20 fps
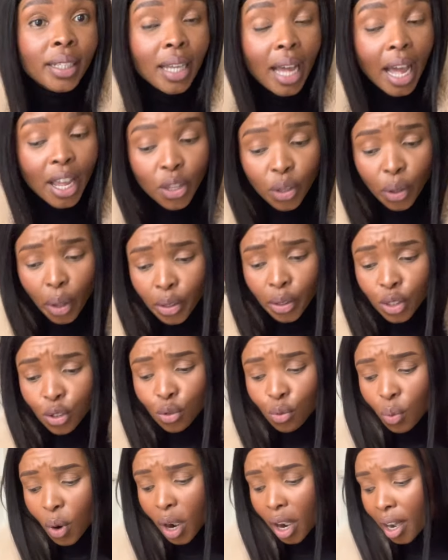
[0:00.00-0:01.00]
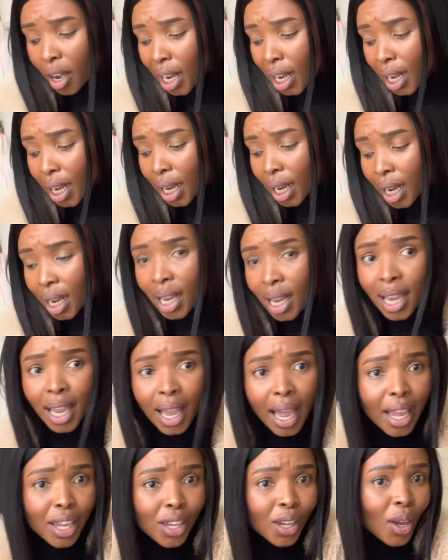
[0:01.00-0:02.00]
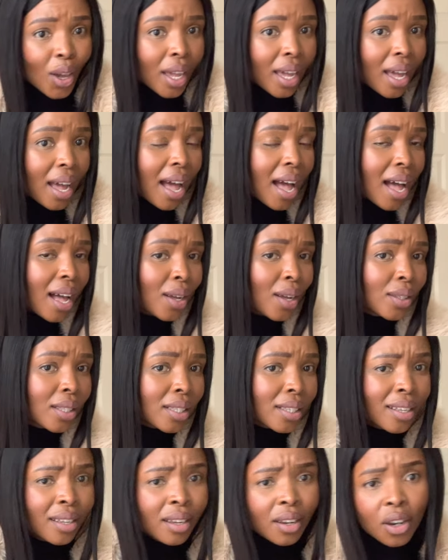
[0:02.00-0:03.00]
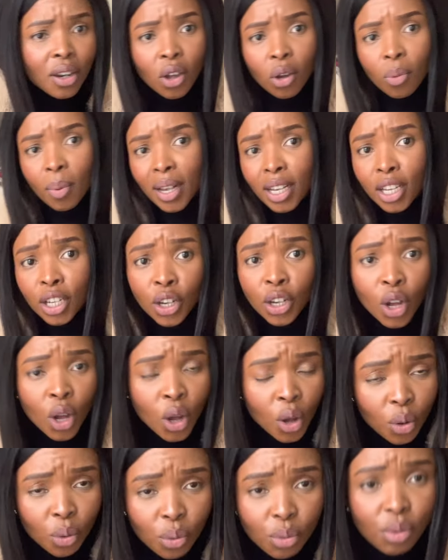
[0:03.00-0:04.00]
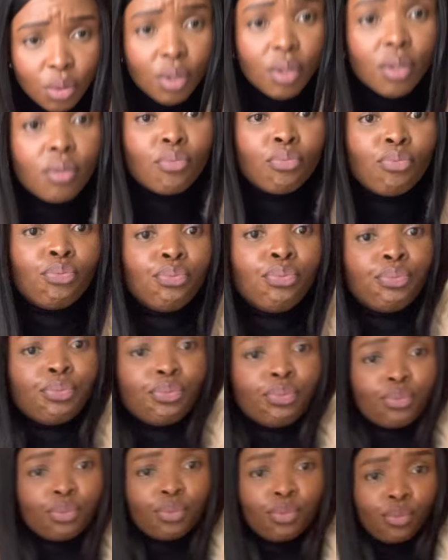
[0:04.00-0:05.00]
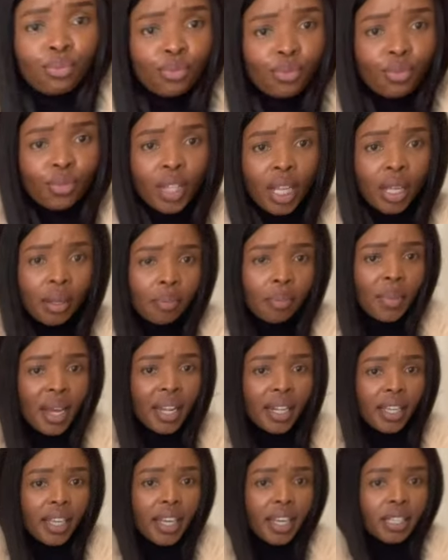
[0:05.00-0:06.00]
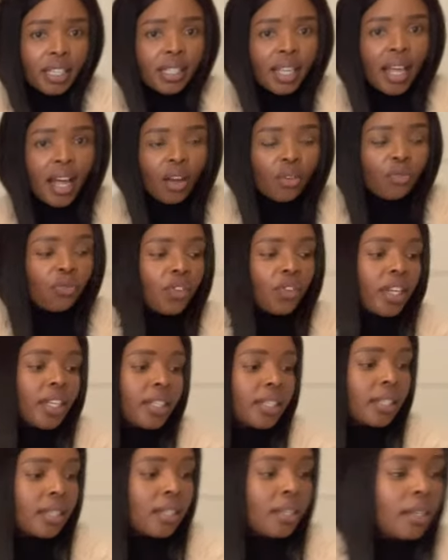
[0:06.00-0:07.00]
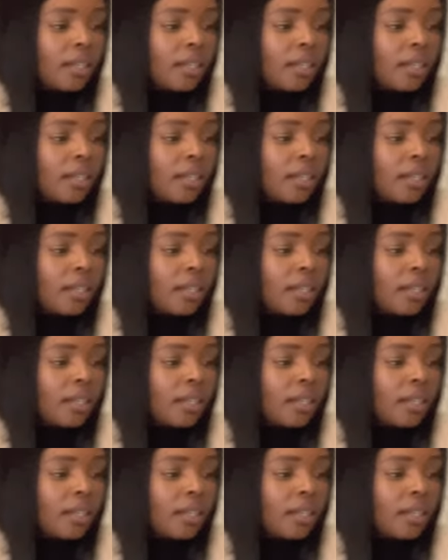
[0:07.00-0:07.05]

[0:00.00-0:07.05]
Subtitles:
are you going to work? Are you going out? Nobody knows. But here's the outfit.